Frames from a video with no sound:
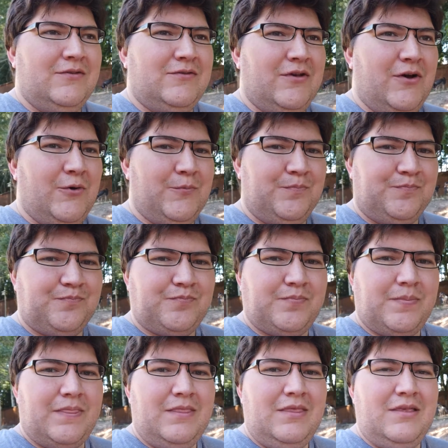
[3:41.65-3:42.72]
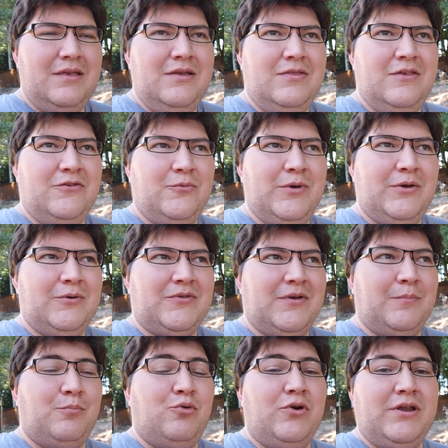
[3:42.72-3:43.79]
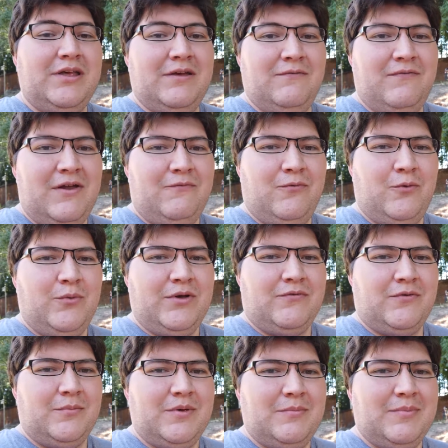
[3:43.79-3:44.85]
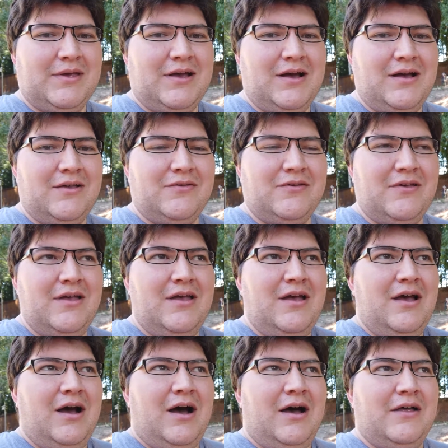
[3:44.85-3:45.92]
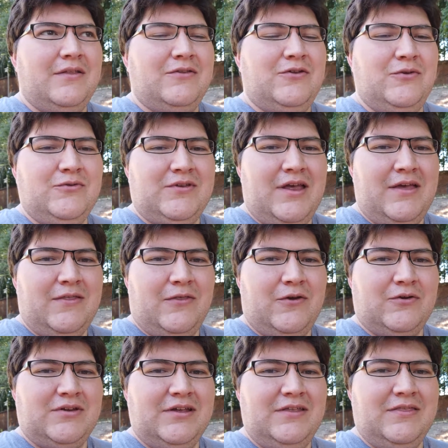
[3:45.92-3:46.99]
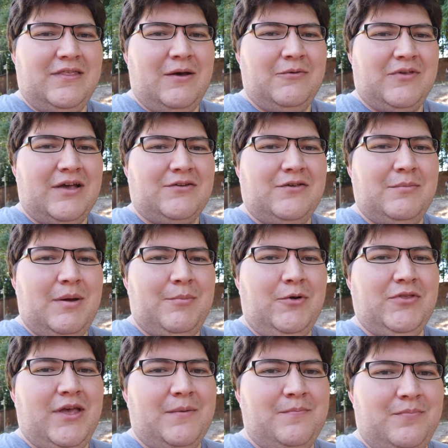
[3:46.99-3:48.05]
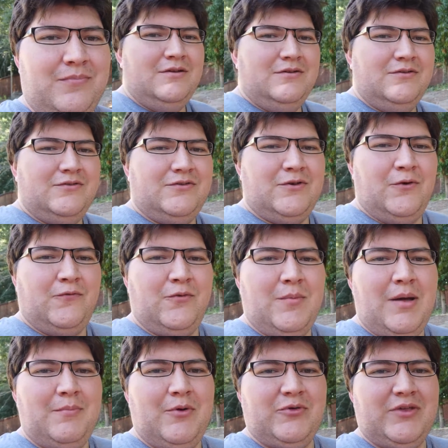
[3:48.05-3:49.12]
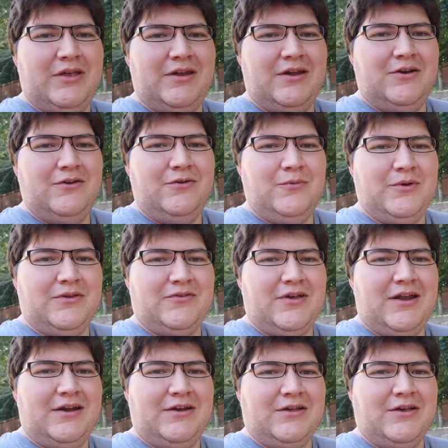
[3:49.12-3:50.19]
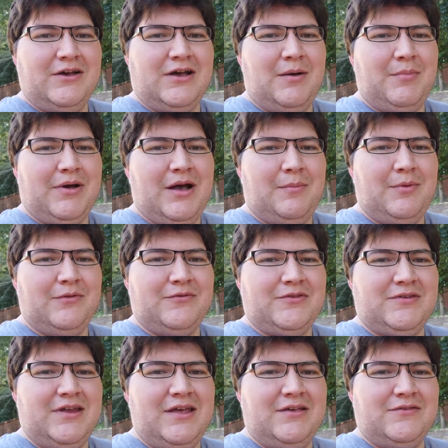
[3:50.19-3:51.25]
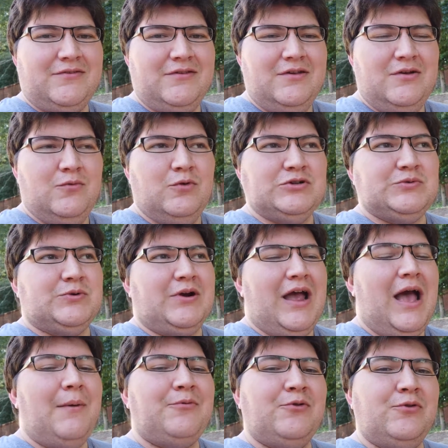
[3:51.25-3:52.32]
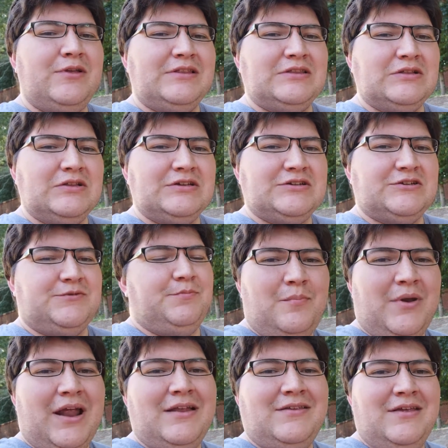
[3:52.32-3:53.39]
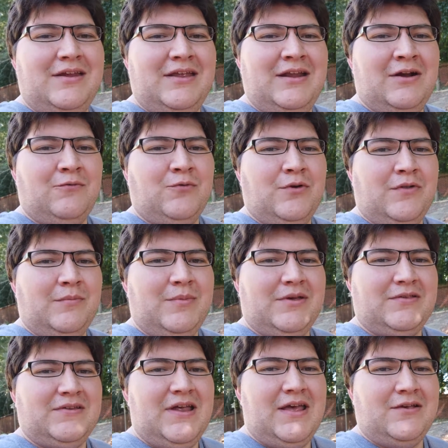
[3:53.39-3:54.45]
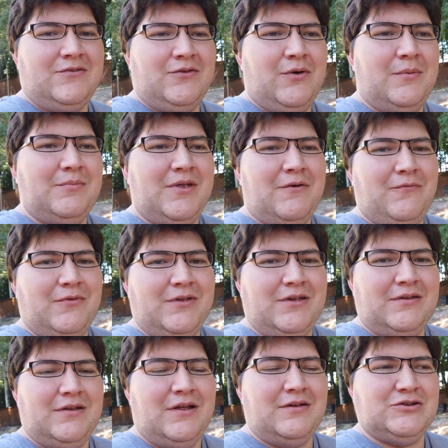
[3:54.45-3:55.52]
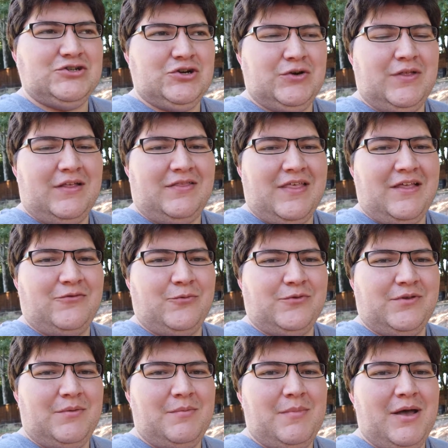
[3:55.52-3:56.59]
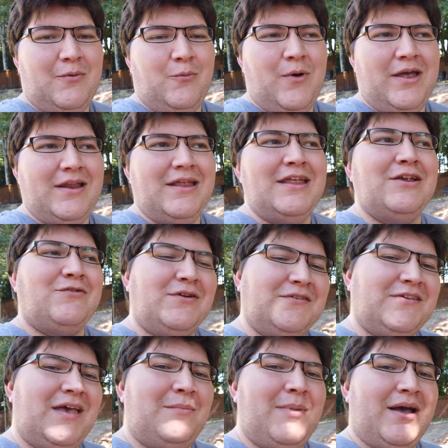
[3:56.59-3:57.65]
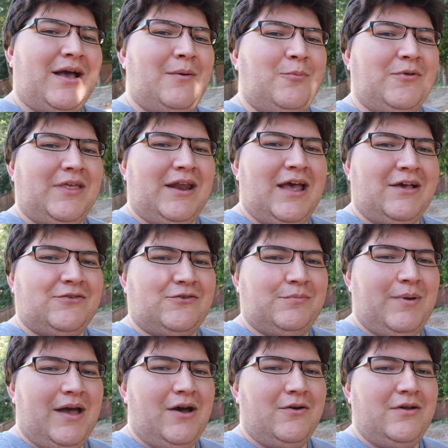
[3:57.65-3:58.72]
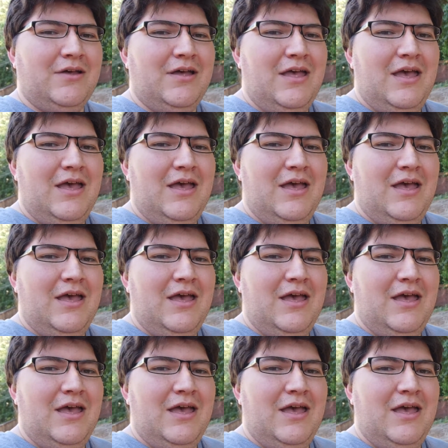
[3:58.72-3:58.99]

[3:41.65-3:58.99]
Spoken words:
So this week was a pretty eventful week for me because on Tuesday the 13th, that was actually my birthday. So for my birthday dinner, we decided to cook up a couple of steaks, which were absolutely delicious, but I did eat a really big steak, so I'm definitely sure that that's where some of my weight increase came back up with that extra pound.